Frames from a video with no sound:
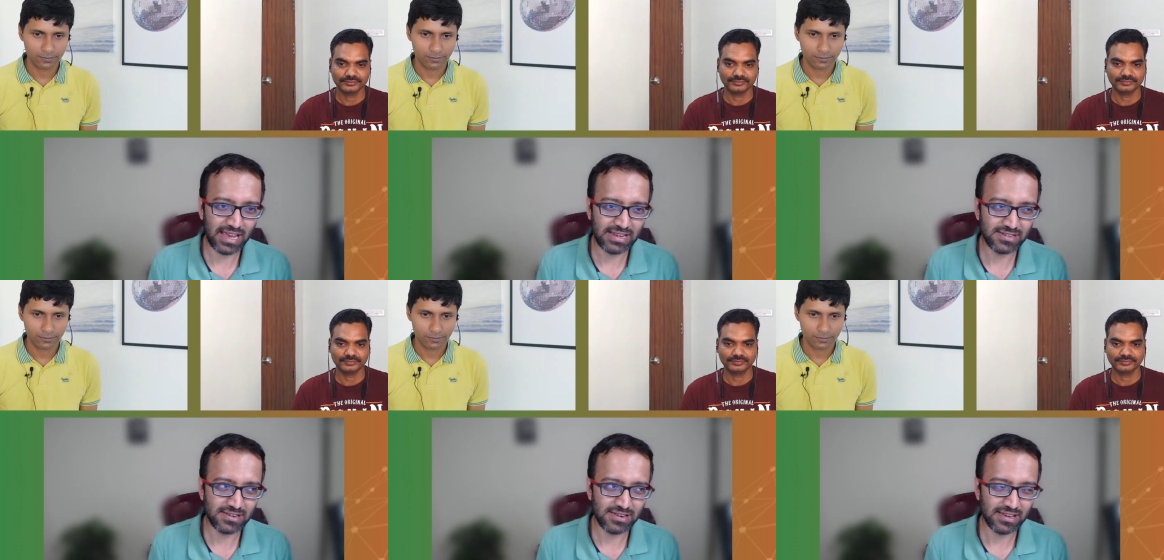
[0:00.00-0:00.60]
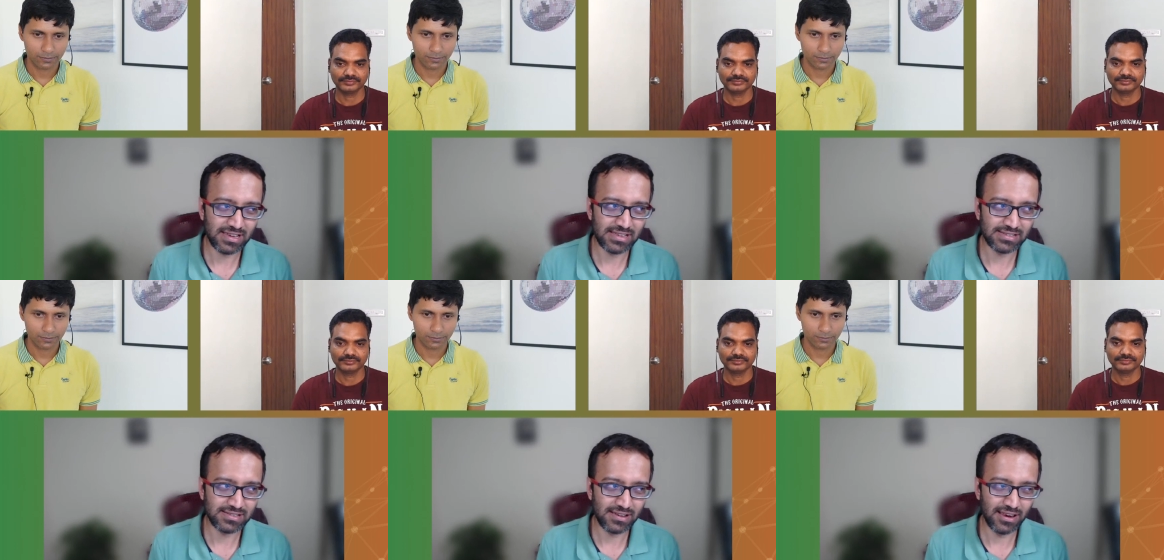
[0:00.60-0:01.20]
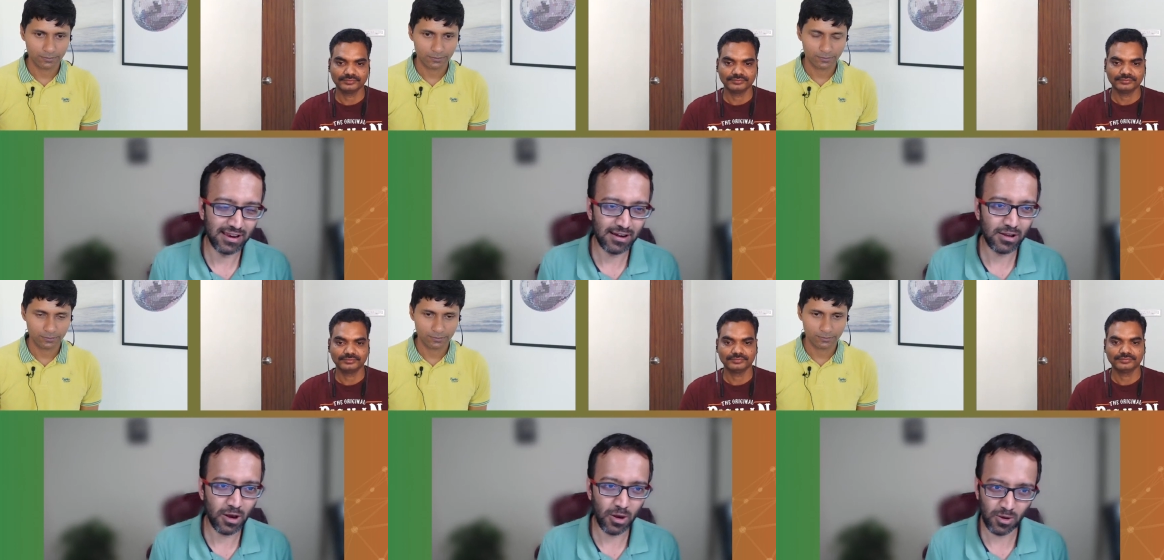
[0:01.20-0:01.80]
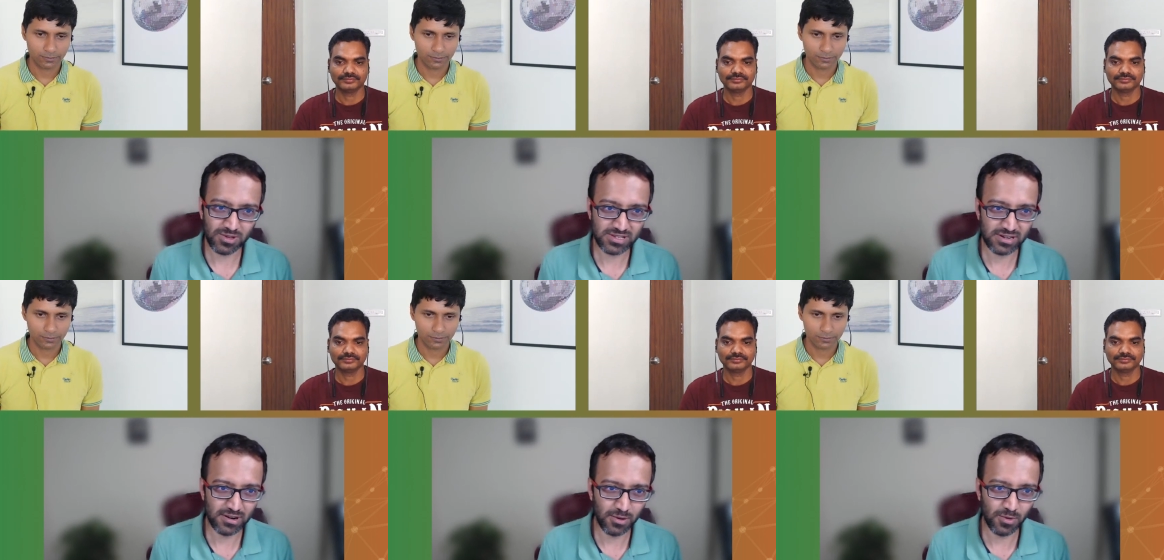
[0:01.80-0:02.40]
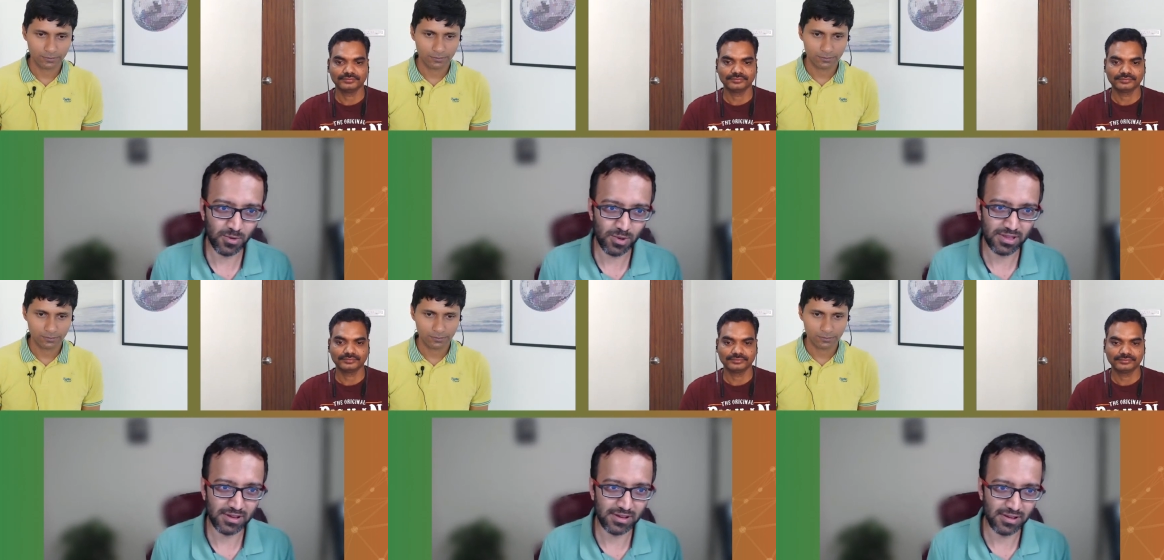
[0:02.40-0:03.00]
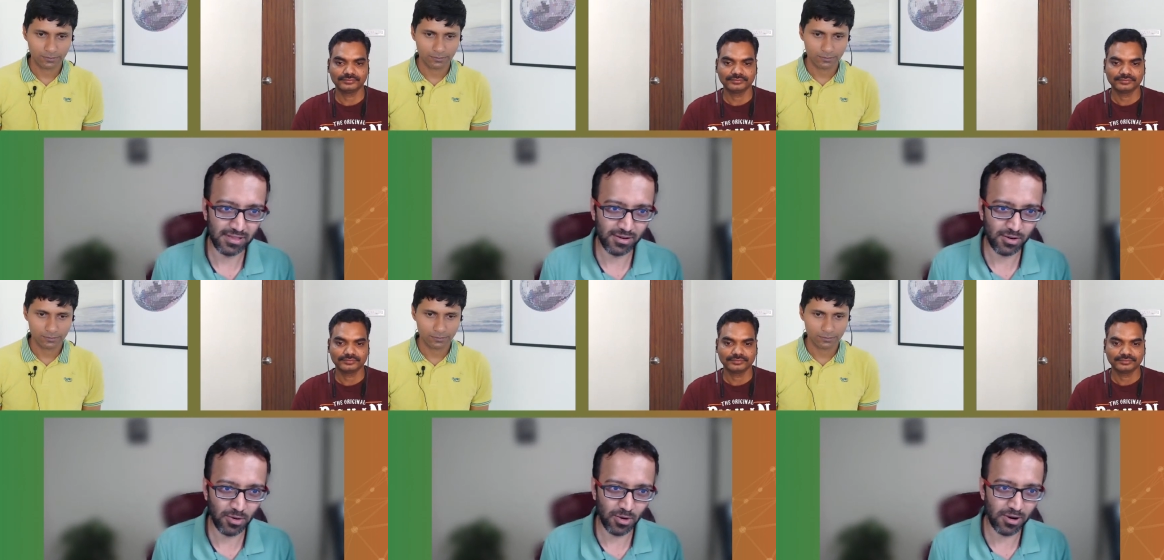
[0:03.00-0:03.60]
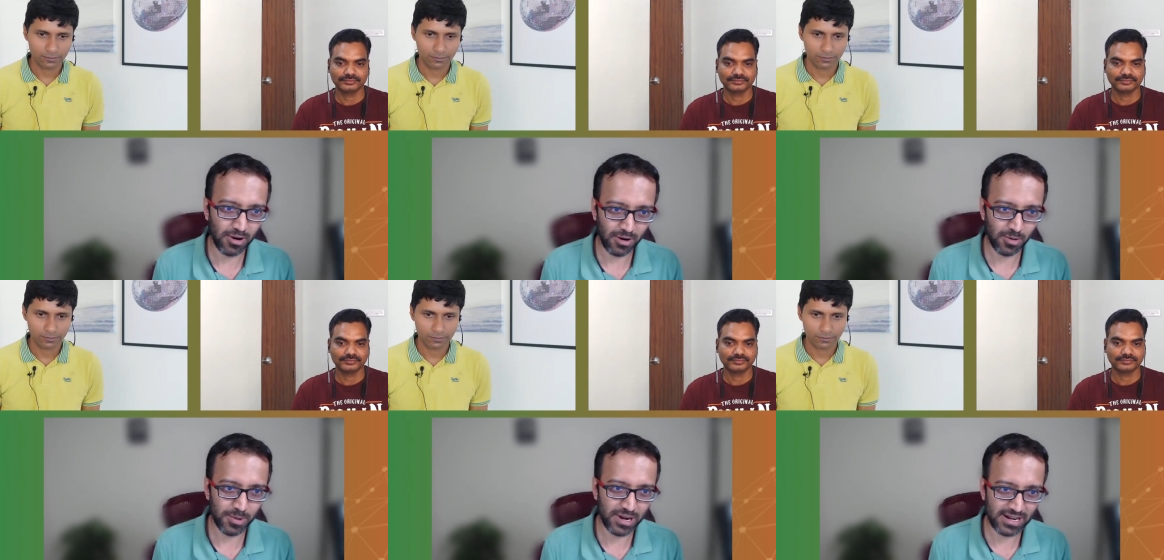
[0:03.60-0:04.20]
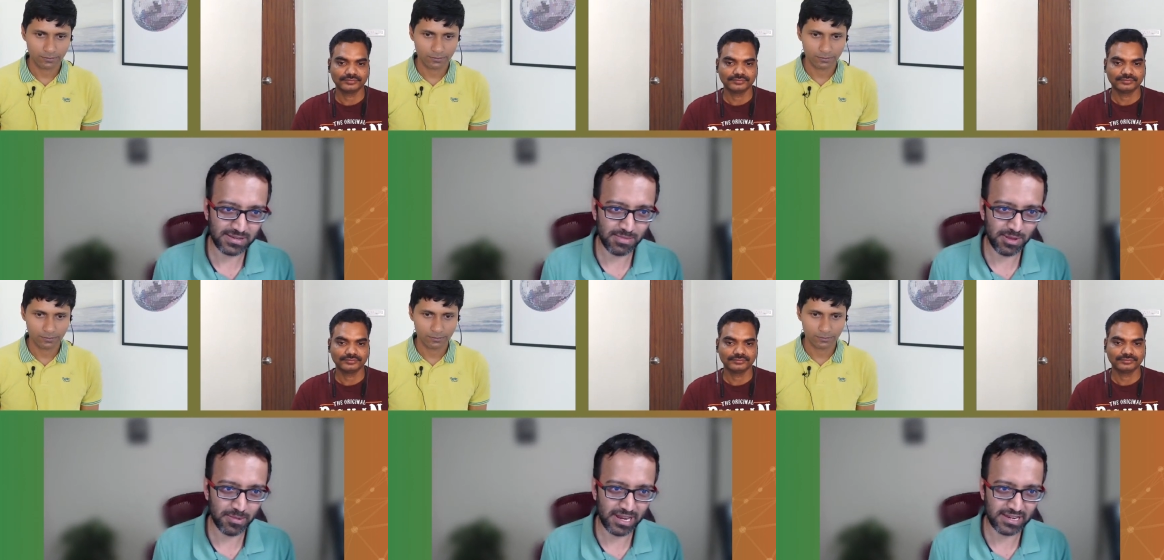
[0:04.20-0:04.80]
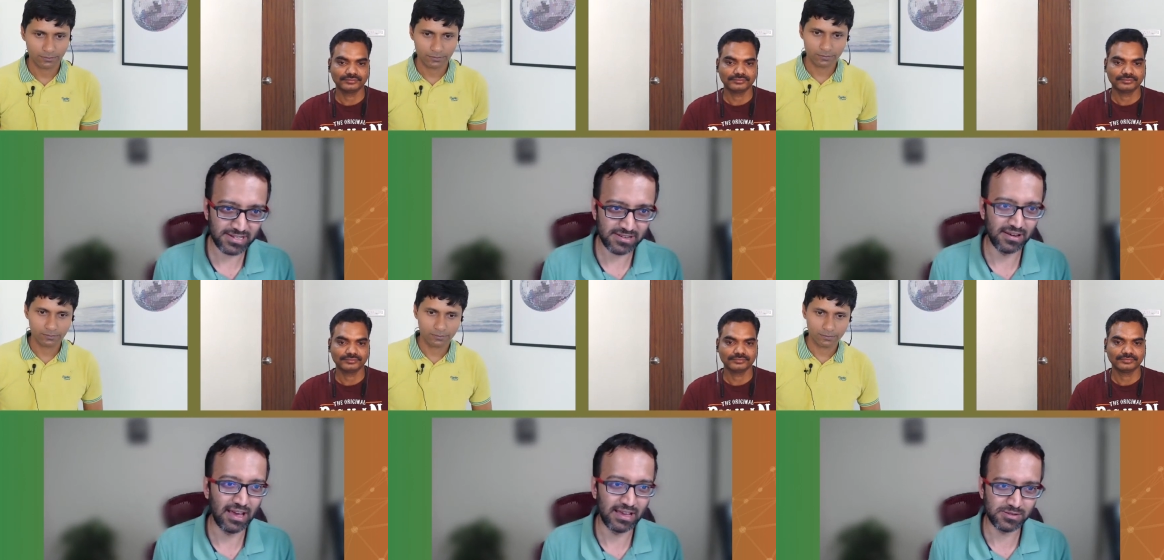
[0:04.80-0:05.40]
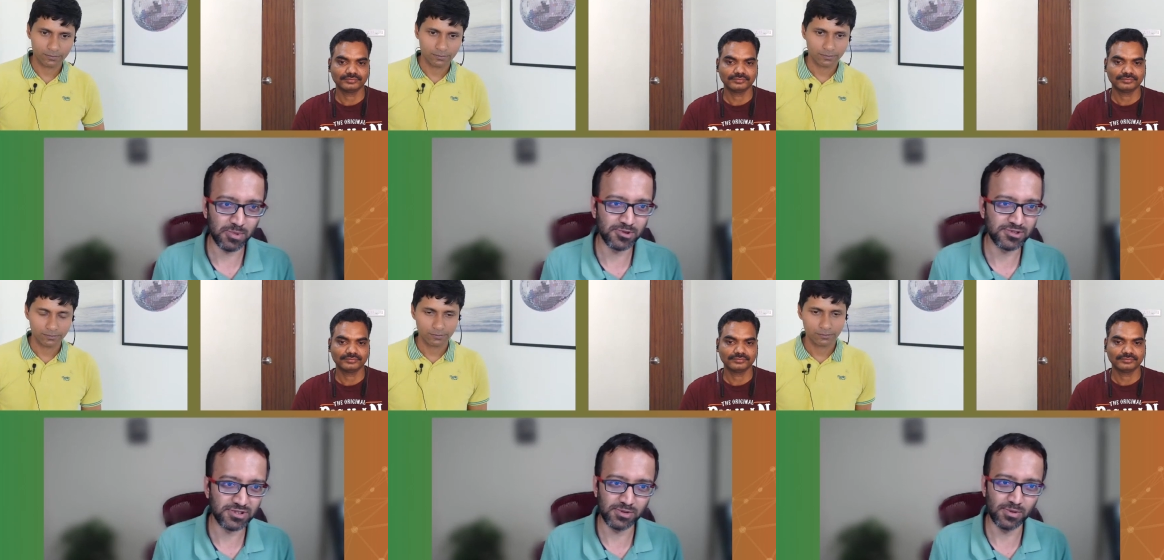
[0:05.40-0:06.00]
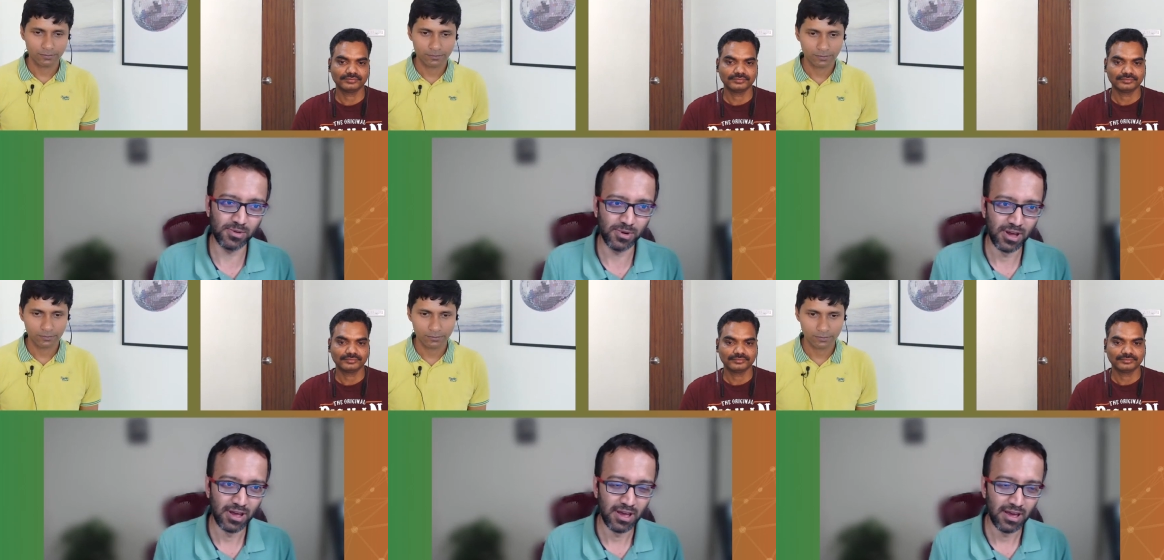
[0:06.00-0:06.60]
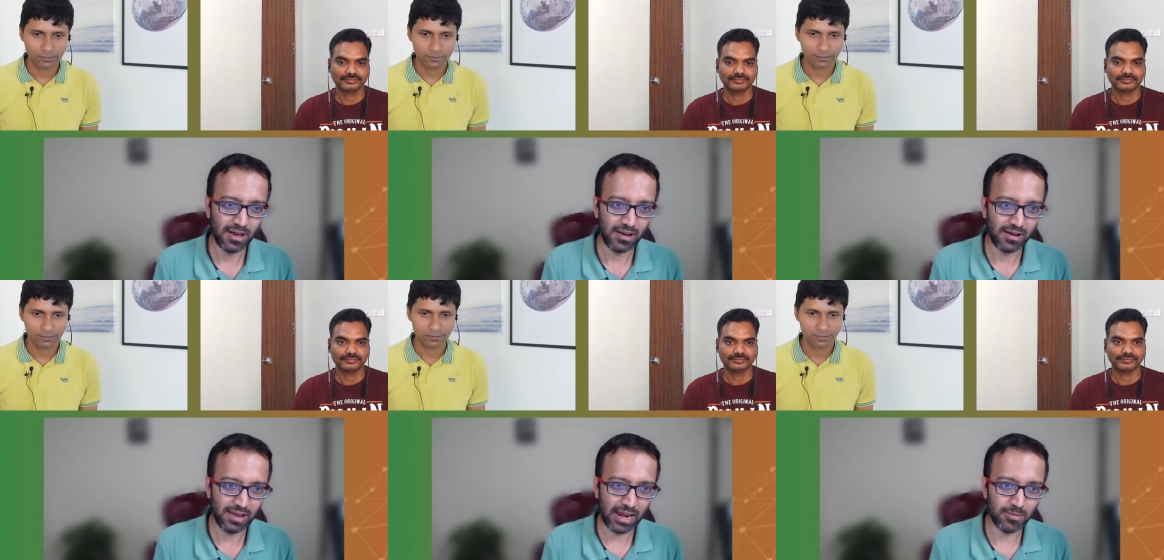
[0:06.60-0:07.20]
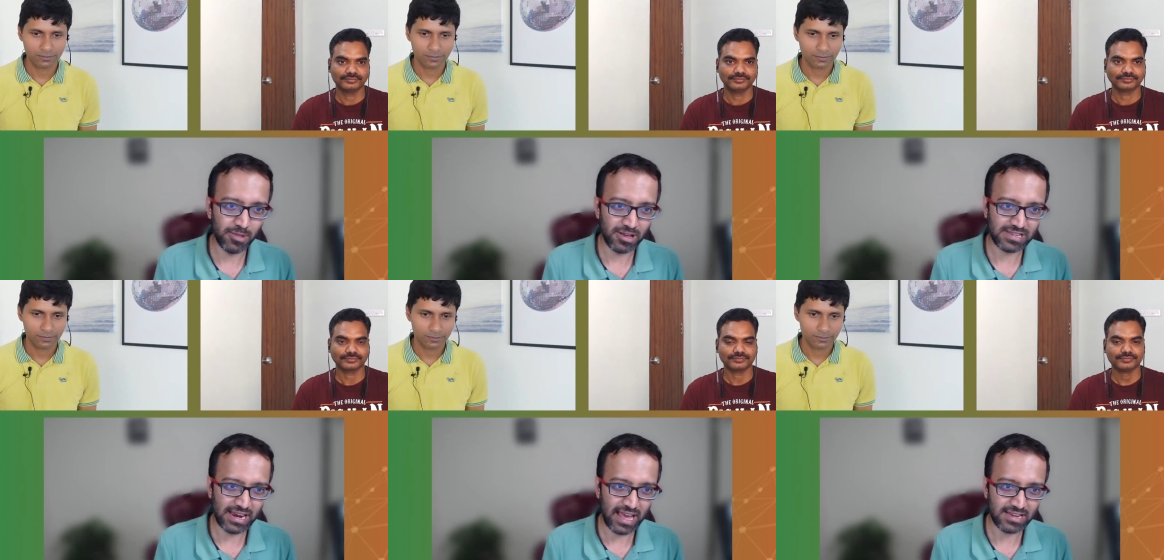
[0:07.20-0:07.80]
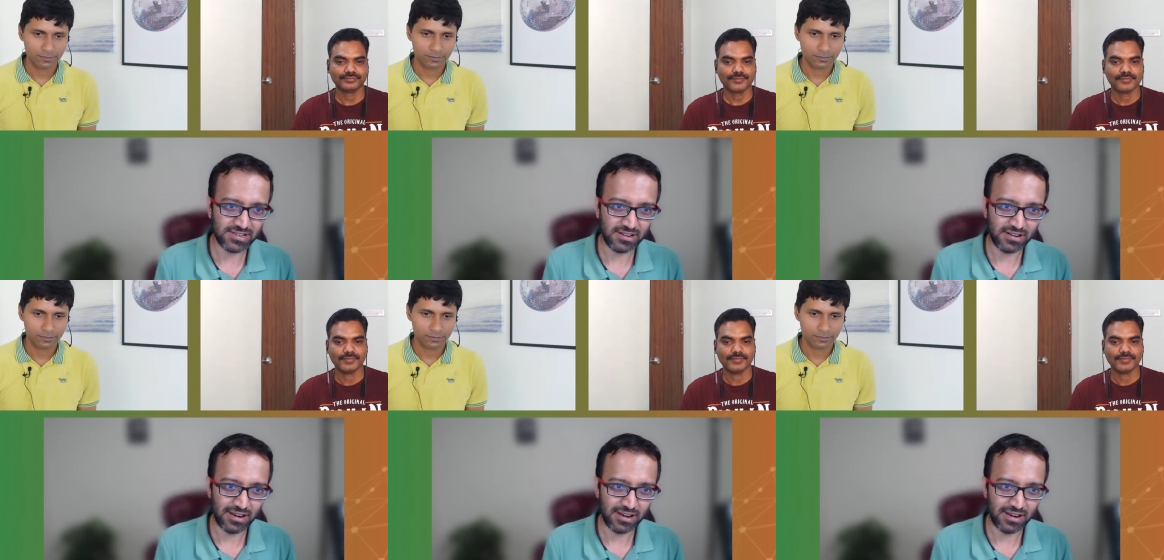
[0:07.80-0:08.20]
Speaker 1: engine is a little closer to the the core Kubernetes implementation as opposed to uh, AWS and Azure?